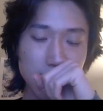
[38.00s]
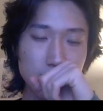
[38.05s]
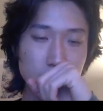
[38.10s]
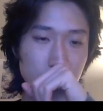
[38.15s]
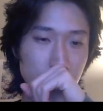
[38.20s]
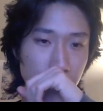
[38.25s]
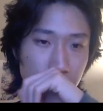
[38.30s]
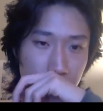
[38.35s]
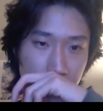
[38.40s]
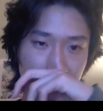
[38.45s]

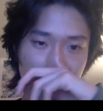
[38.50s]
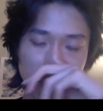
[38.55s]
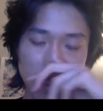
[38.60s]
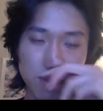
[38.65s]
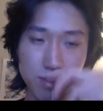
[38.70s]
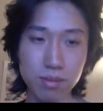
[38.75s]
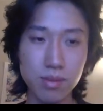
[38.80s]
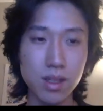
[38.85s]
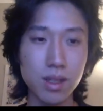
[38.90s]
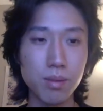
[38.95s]
So these are
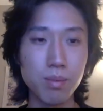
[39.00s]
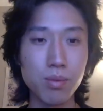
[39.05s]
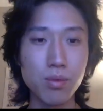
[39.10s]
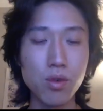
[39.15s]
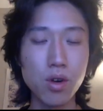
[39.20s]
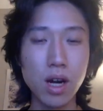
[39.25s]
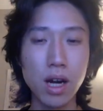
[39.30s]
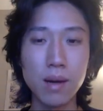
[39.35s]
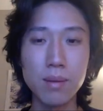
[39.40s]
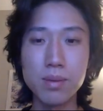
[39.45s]
some of the
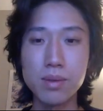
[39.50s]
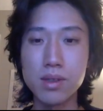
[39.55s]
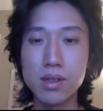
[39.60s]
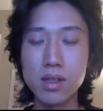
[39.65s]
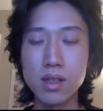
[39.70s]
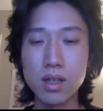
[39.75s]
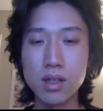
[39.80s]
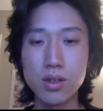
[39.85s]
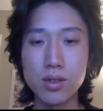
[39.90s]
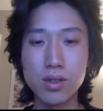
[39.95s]

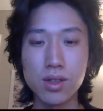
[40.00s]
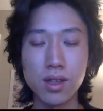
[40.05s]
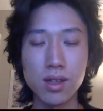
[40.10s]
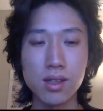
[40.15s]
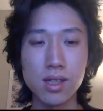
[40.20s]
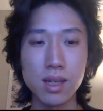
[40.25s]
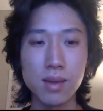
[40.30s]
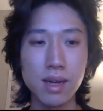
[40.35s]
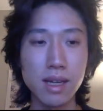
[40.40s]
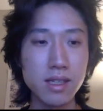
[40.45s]
crops using the
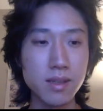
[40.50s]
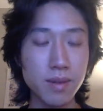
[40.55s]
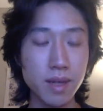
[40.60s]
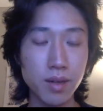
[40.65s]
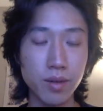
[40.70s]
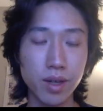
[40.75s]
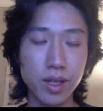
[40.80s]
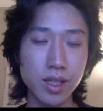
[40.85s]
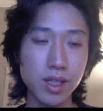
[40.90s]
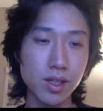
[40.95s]
same
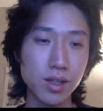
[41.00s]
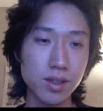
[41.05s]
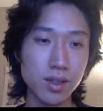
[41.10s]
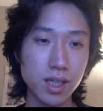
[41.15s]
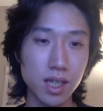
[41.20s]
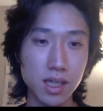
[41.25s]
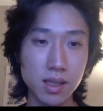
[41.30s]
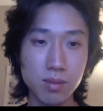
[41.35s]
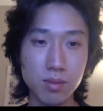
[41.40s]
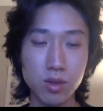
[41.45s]
aspect ratio
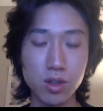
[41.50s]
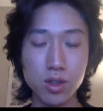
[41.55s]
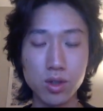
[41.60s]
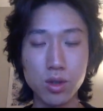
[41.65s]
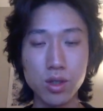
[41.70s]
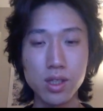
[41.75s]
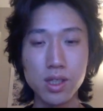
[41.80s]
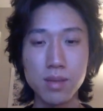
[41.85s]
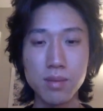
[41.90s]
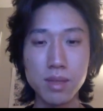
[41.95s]
and same
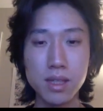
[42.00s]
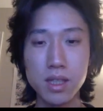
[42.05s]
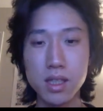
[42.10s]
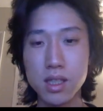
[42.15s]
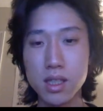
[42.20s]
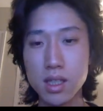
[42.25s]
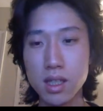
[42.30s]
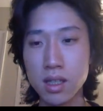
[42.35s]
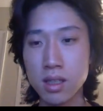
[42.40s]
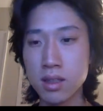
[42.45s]
source
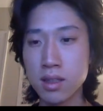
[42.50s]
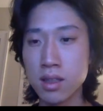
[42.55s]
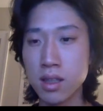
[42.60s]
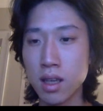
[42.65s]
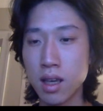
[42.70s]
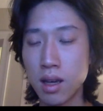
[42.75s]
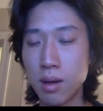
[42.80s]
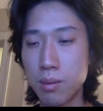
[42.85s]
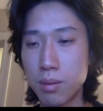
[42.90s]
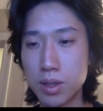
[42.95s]
image.
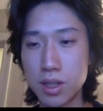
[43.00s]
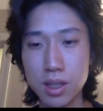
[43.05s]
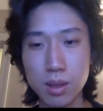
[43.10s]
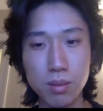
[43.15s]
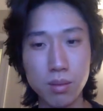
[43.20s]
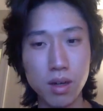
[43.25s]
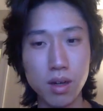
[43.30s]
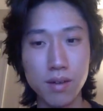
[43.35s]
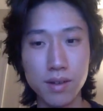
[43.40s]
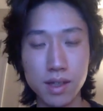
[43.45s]

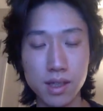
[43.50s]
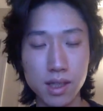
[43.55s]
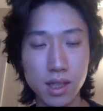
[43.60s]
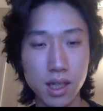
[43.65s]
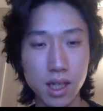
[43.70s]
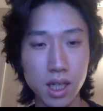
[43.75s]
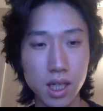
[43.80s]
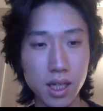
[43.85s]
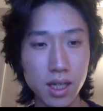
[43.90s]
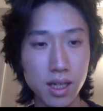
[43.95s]
Some
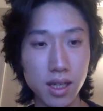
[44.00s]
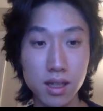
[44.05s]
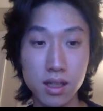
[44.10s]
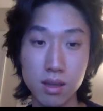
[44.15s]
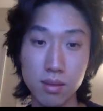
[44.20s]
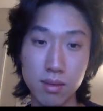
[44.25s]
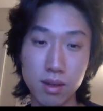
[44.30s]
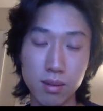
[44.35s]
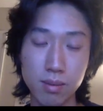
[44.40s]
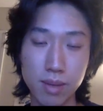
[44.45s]
obviously are good and
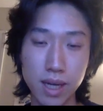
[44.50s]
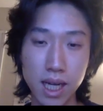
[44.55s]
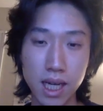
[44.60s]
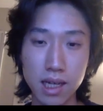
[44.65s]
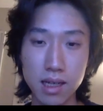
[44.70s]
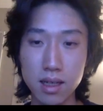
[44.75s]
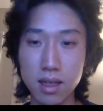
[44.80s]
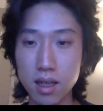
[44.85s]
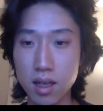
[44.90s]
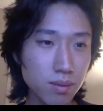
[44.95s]
some are
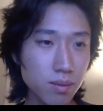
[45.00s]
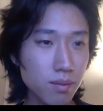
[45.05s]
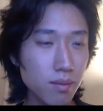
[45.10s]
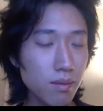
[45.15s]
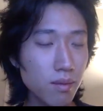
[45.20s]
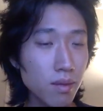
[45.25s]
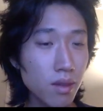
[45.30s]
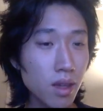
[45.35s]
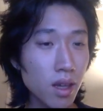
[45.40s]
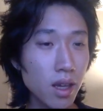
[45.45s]
bad.
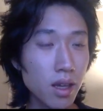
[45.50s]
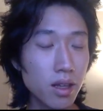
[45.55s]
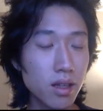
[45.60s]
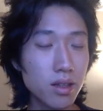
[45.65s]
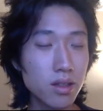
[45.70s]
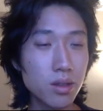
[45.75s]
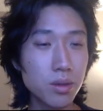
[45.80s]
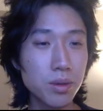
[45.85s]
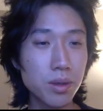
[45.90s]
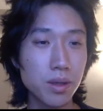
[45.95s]

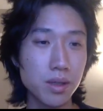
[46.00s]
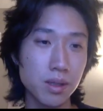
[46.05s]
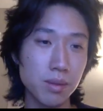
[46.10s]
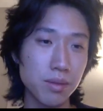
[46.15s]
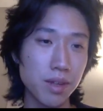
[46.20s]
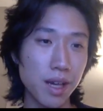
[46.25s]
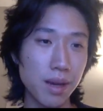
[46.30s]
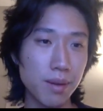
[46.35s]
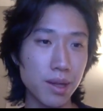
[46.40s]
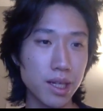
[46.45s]
And so
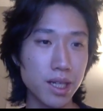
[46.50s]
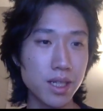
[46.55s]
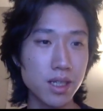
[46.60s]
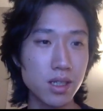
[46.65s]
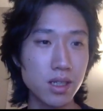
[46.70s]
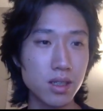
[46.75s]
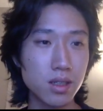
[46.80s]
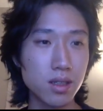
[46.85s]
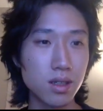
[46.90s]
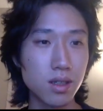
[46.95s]
some of the
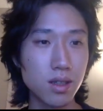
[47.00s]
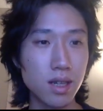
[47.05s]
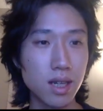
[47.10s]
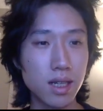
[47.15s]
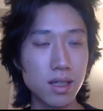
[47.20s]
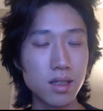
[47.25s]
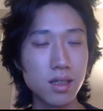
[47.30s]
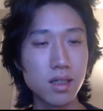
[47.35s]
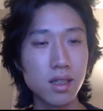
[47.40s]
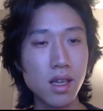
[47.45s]
applications are
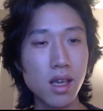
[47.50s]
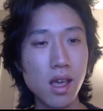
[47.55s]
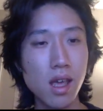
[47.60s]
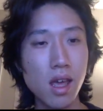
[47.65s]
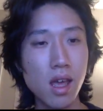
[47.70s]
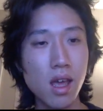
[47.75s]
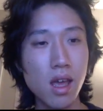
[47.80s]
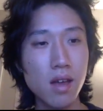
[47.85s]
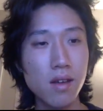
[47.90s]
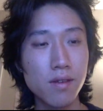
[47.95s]
that
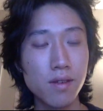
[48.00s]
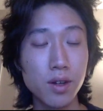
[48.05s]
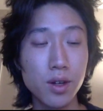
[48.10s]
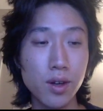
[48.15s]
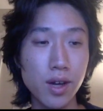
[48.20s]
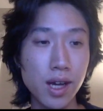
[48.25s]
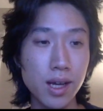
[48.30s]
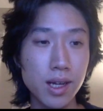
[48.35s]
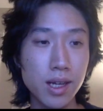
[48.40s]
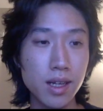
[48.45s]

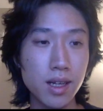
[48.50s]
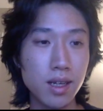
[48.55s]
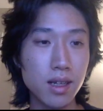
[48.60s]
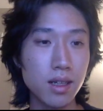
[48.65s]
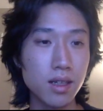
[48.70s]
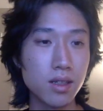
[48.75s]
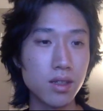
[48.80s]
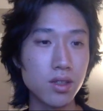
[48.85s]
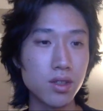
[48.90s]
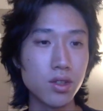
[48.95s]
photo
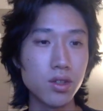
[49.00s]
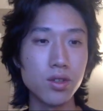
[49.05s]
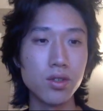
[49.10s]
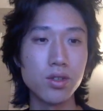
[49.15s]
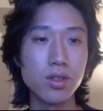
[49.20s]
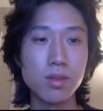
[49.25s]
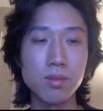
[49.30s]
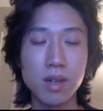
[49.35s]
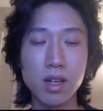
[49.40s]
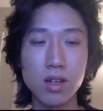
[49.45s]
editing
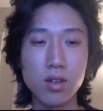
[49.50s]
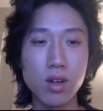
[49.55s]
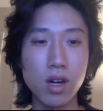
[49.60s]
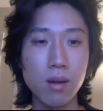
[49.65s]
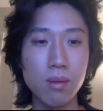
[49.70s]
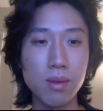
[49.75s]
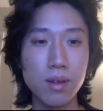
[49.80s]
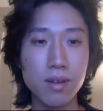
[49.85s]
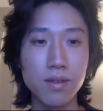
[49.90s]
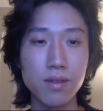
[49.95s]
to smart
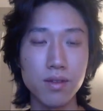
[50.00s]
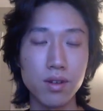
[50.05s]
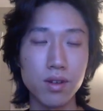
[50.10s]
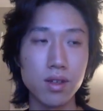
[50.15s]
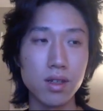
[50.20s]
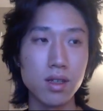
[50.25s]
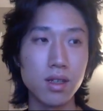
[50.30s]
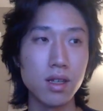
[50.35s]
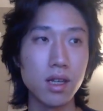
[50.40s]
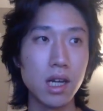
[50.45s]
cropping
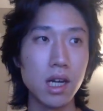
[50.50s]
for